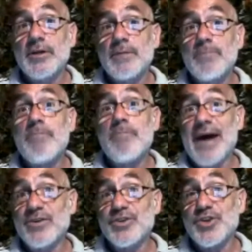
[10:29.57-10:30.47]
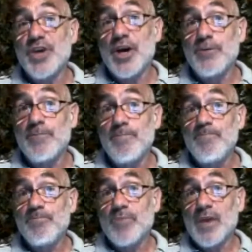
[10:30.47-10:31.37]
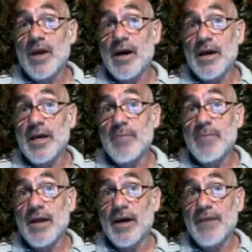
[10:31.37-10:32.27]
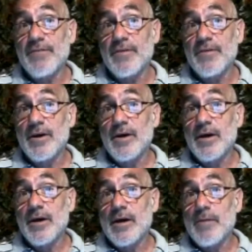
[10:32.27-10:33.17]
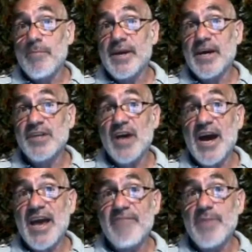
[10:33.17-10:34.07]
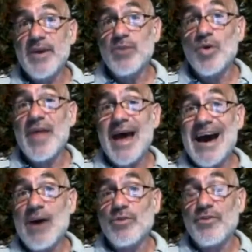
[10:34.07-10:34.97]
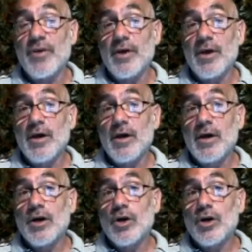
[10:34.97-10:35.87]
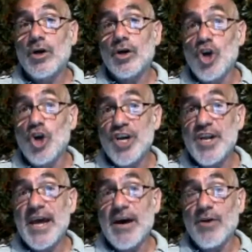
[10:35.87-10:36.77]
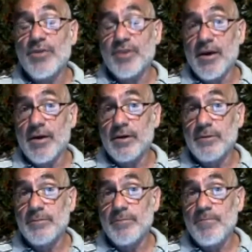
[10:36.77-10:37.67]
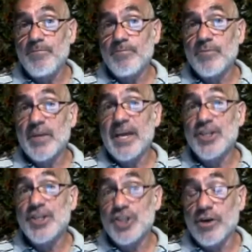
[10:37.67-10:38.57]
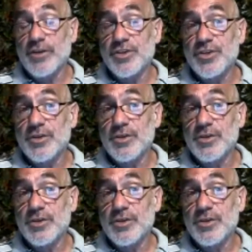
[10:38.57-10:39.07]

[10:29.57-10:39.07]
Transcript: milestone in my life, because I have been without good health care insurance